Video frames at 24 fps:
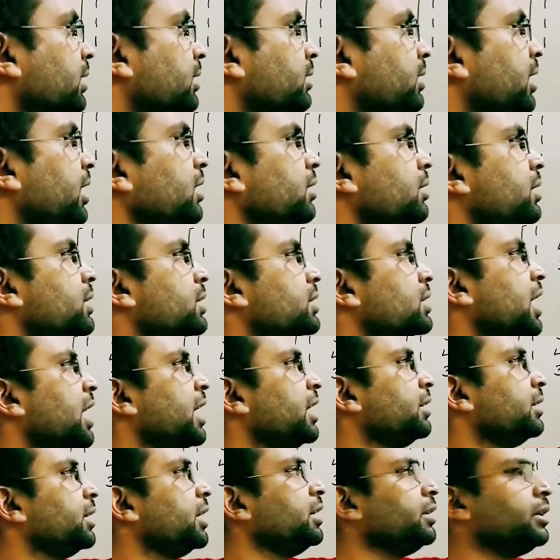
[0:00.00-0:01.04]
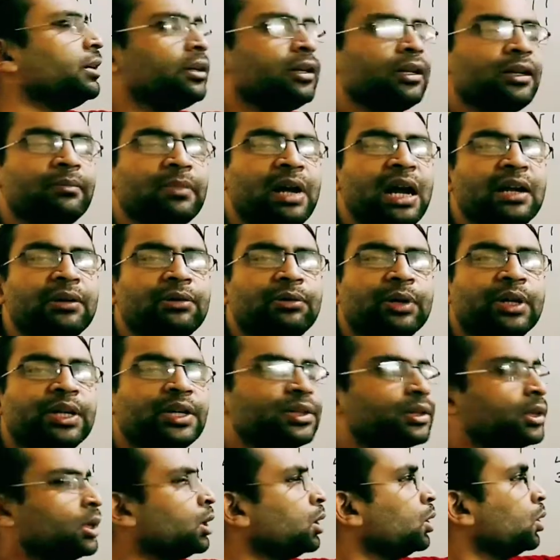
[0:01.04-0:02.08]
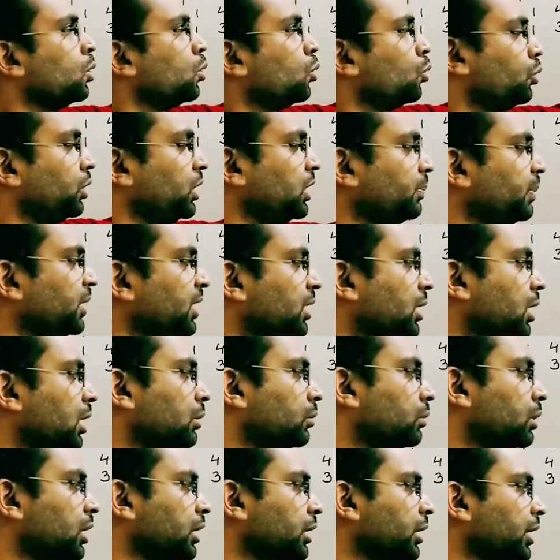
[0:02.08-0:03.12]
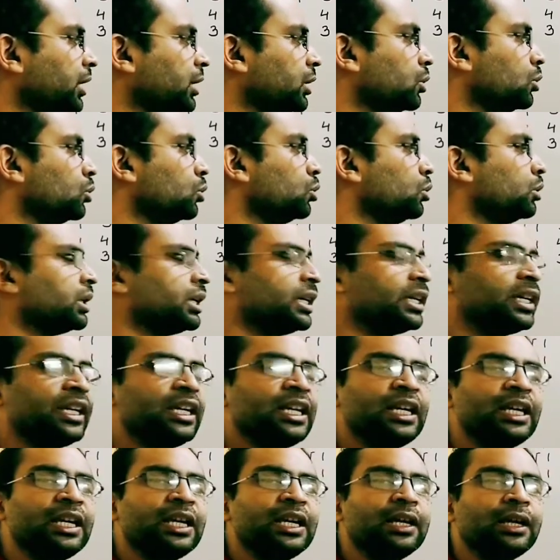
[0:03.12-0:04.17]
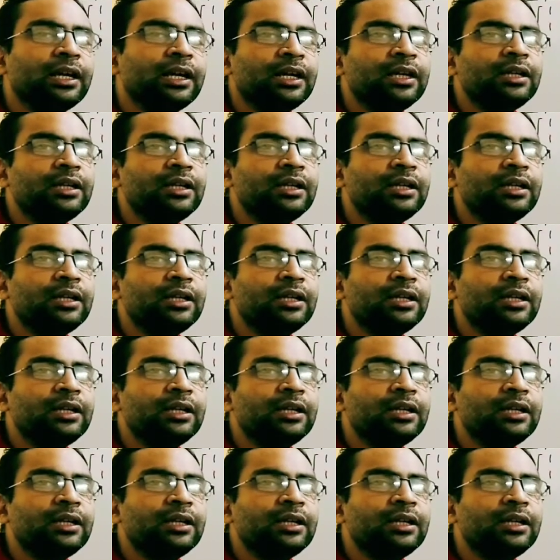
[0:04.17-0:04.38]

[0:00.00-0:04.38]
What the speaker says: then this identity matrix will be converted to A